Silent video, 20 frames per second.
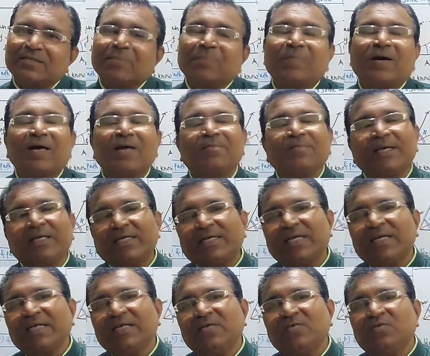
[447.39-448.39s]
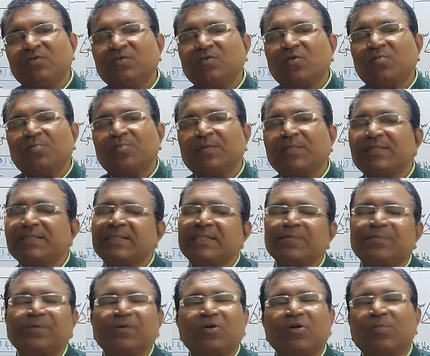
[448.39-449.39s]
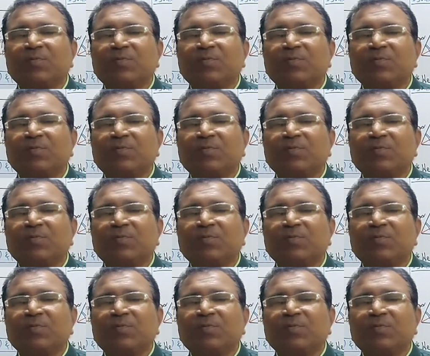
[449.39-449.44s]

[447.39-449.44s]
by making use of principle